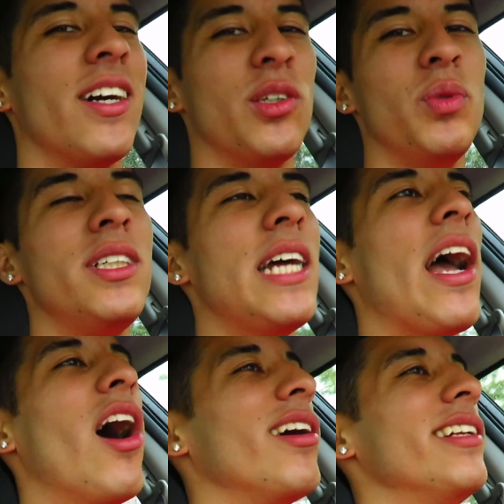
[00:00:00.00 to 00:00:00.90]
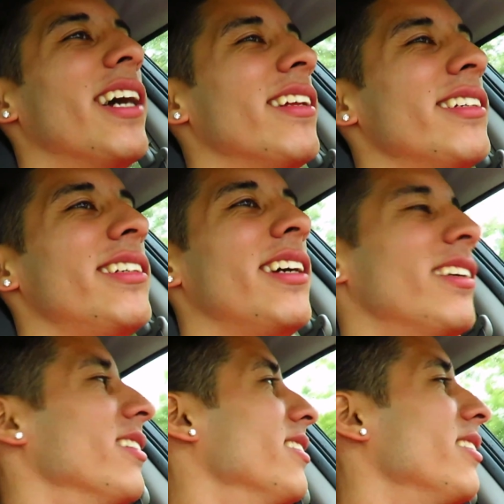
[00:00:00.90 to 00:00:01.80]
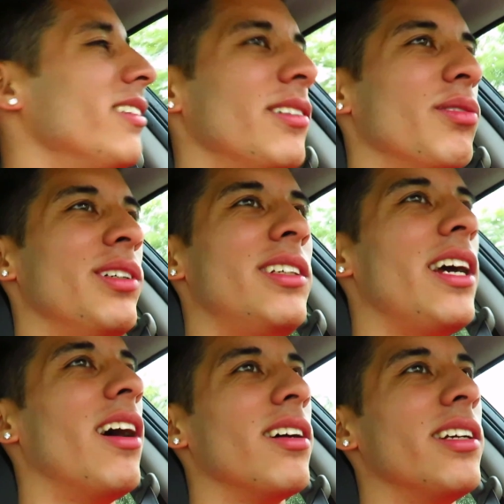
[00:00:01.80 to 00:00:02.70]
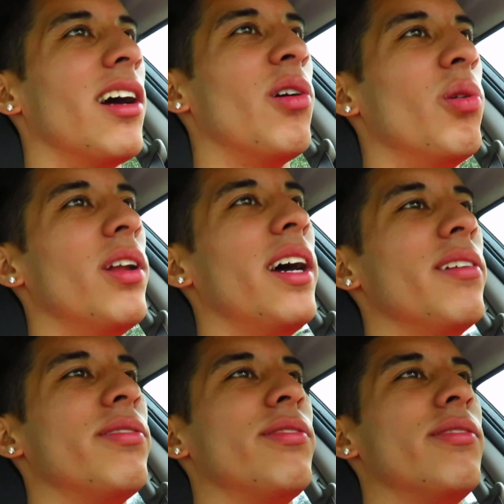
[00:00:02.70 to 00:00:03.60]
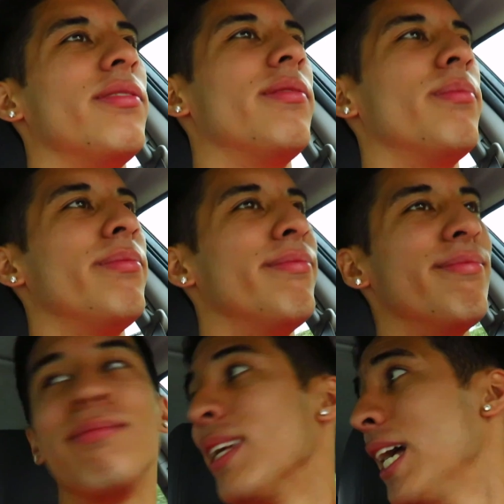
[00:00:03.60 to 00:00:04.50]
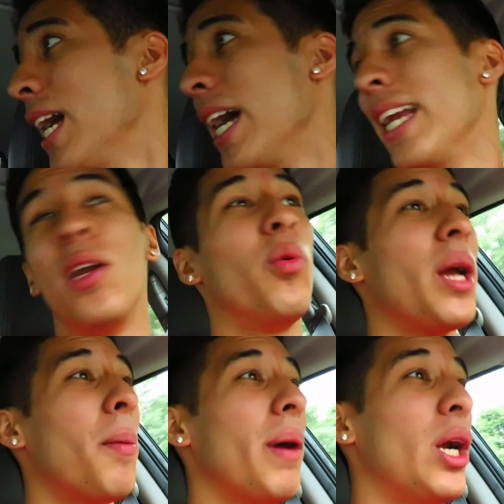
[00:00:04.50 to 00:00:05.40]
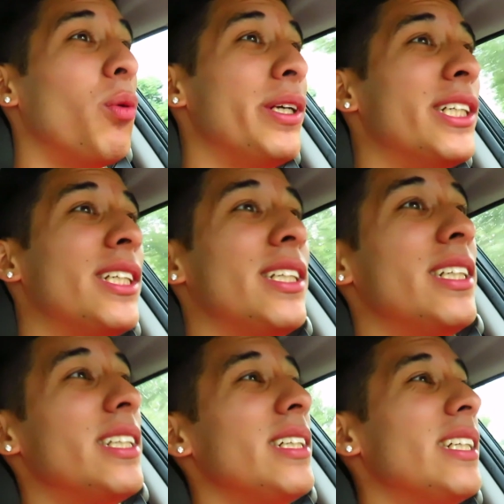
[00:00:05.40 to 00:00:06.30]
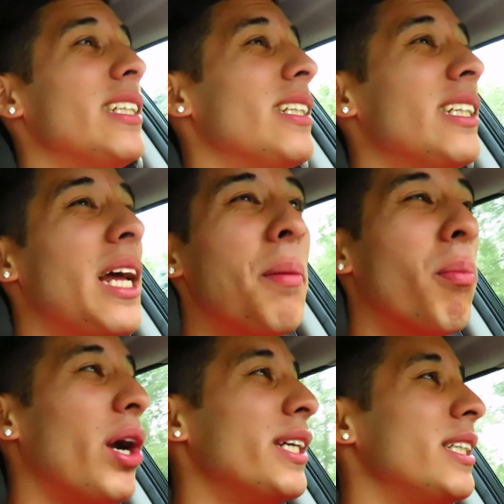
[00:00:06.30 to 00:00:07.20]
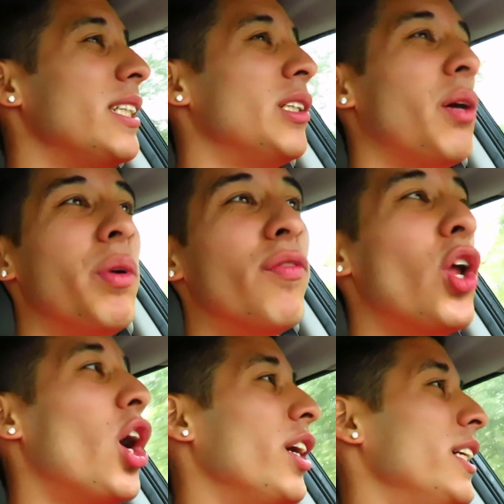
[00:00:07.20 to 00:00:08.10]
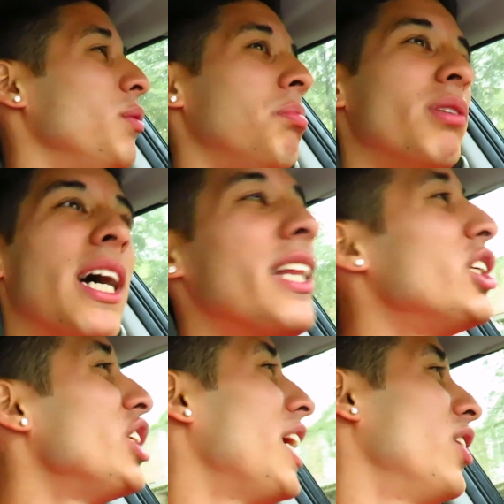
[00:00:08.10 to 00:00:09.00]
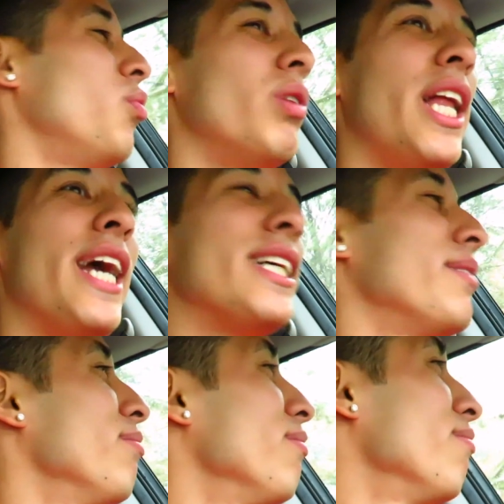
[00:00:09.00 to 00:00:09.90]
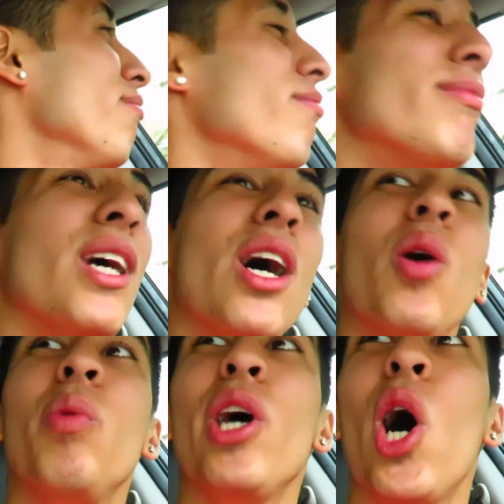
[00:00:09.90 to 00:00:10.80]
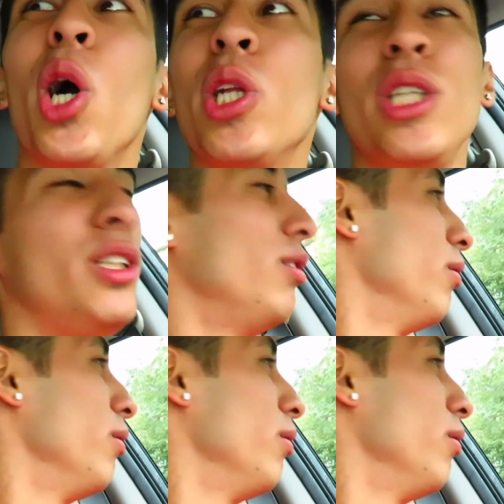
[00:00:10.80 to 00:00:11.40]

Because we stay ugly on this channel. We stay ugly our whole life. And it don't get better. We just embrace it and then we vlog it and we put it on the channel. We're like, we ugly.